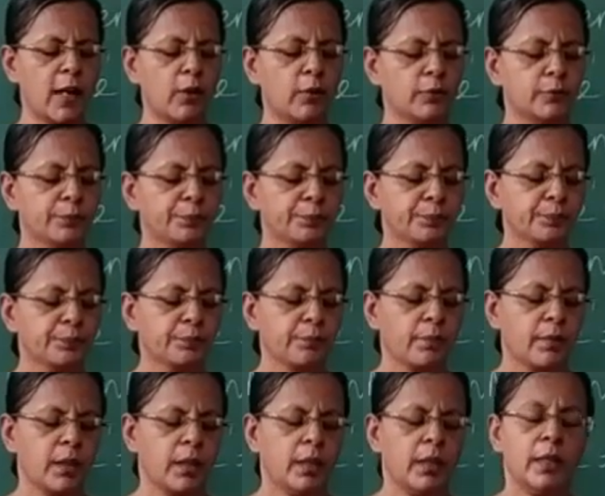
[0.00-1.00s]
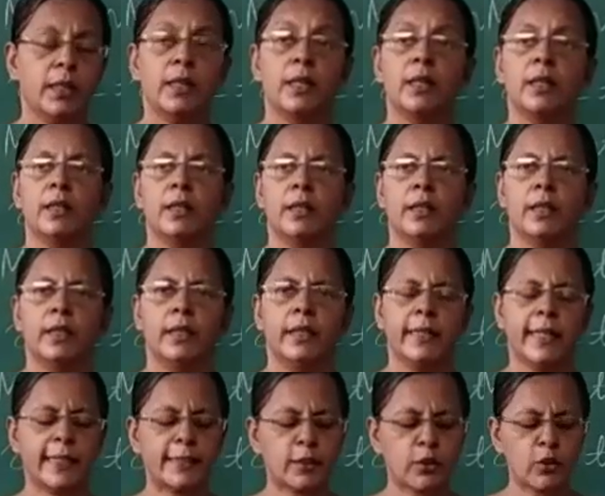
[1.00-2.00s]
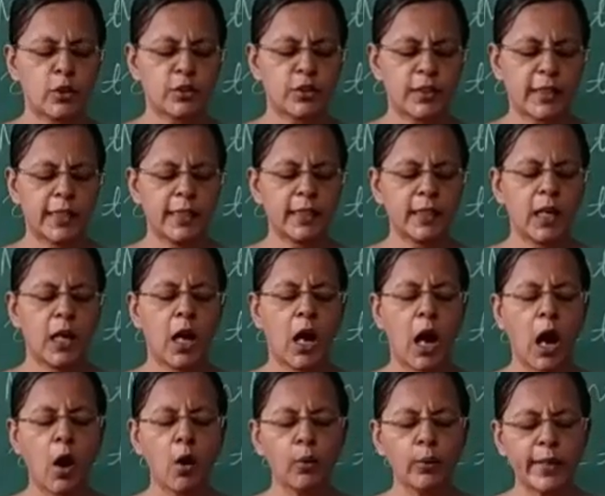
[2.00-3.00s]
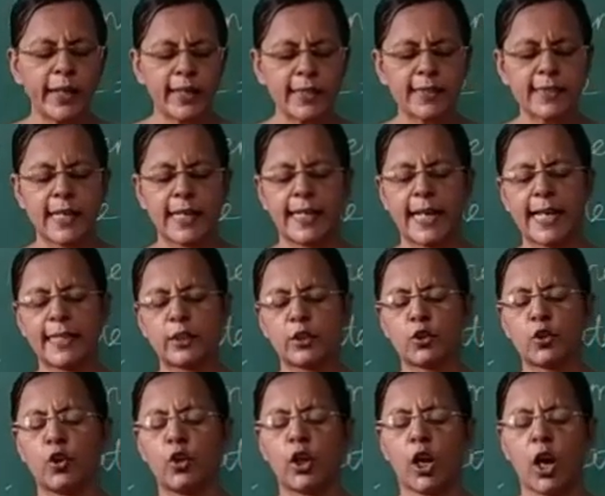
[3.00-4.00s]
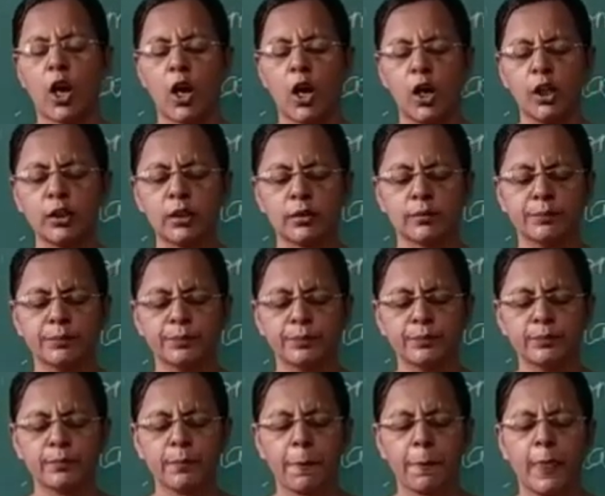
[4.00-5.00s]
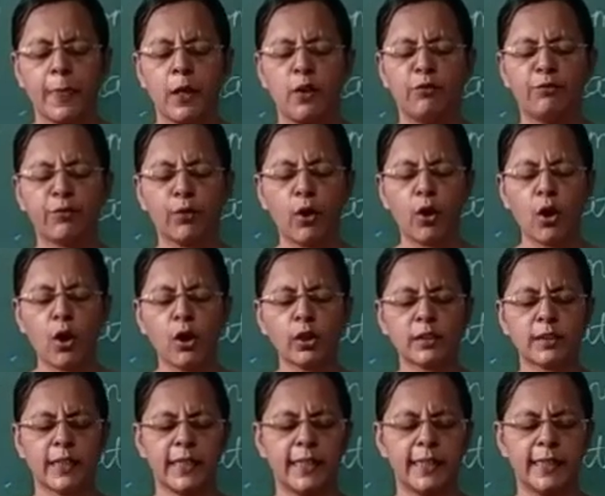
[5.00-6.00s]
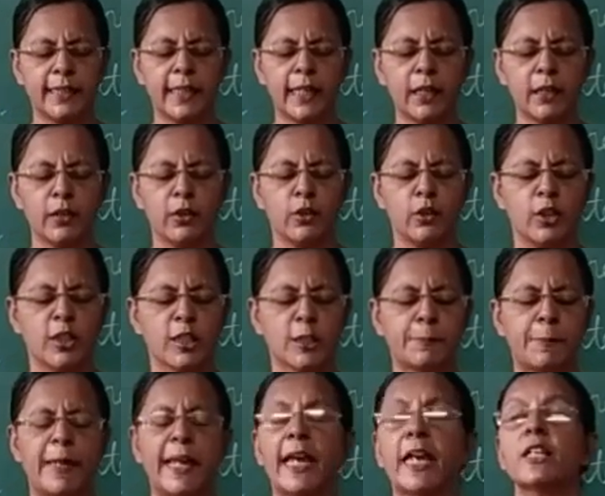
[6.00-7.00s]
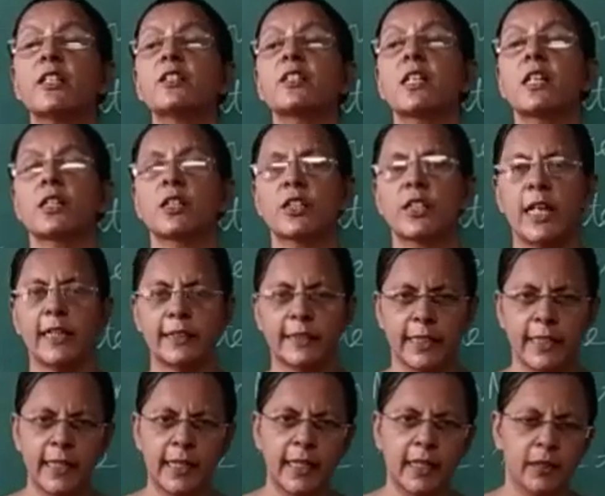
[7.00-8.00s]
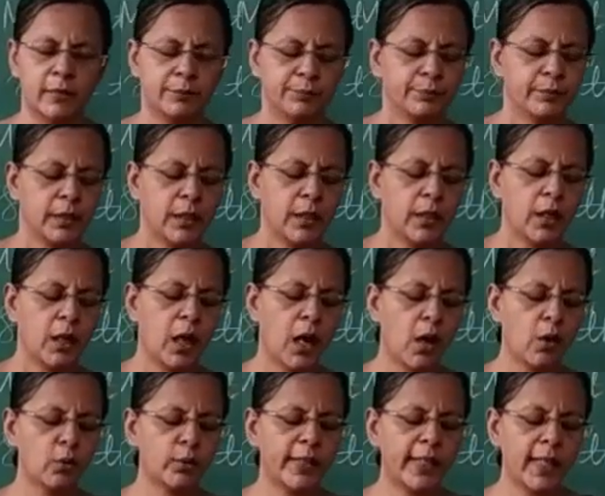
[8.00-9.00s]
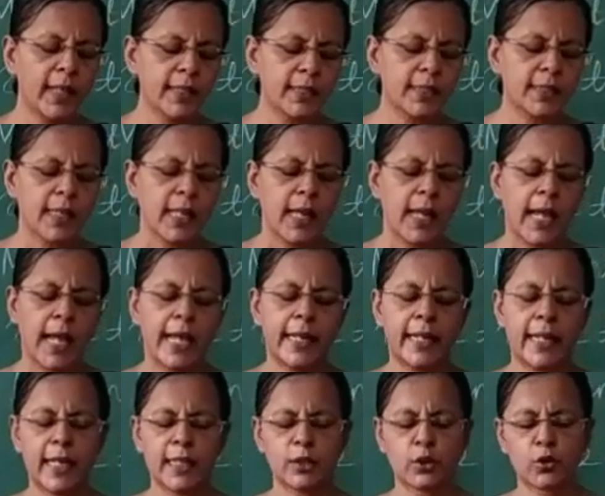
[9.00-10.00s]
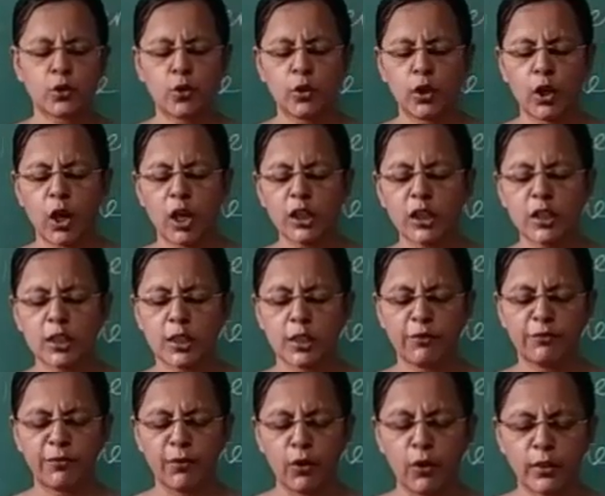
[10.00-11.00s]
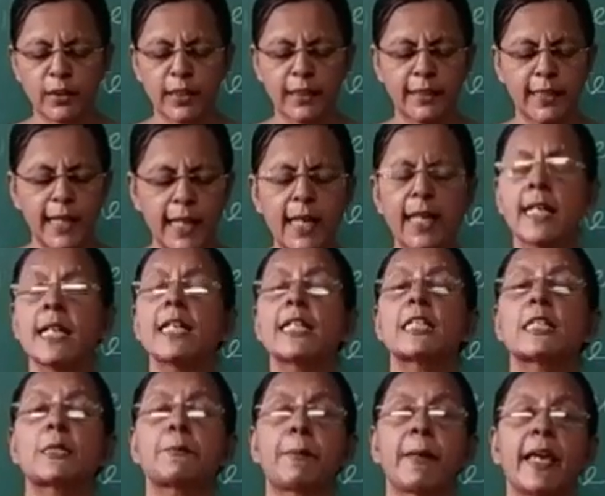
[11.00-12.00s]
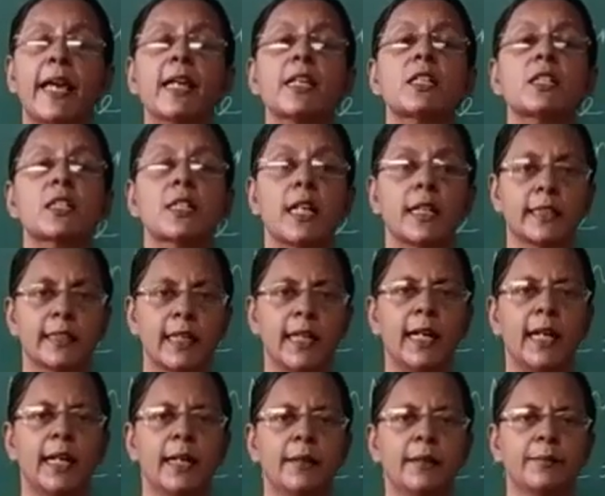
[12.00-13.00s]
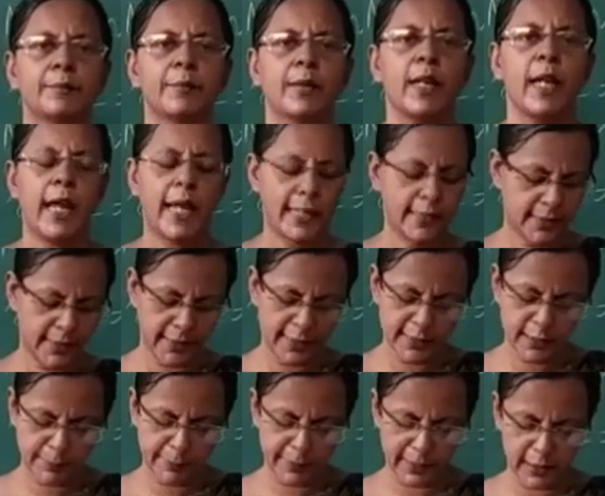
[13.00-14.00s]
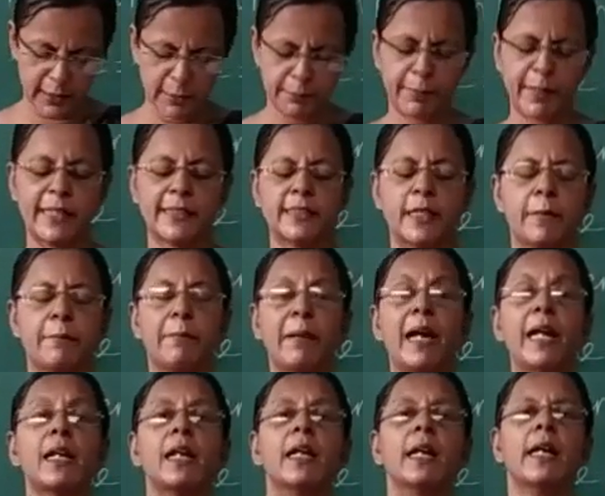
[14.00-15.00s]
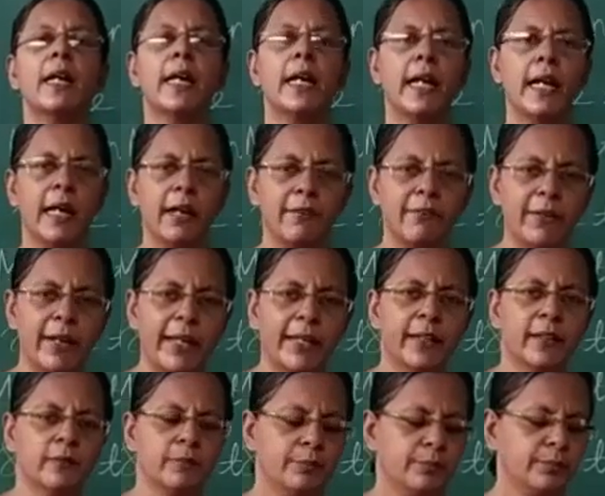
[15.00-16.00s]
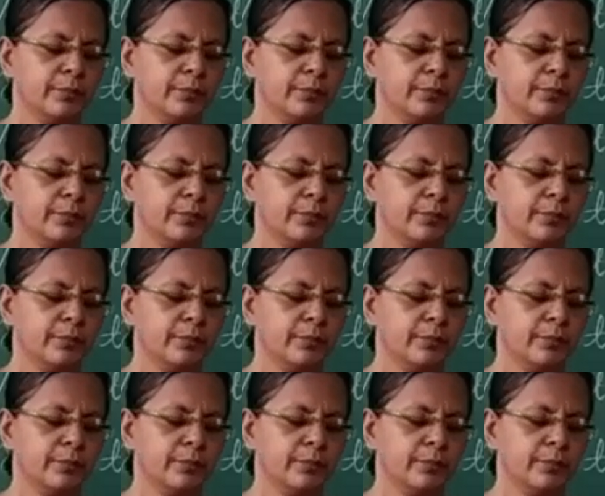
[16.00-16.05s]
Now, next question: how does an astronaut float in the space shuttle? How does an astronaut float in the space shuttle? Answer is in page number 11.